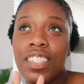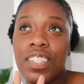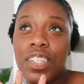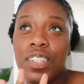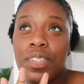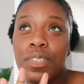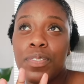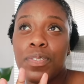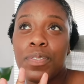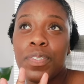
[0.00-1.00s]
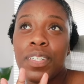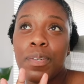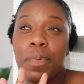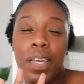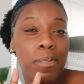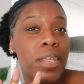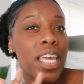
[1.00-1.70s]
to pick up the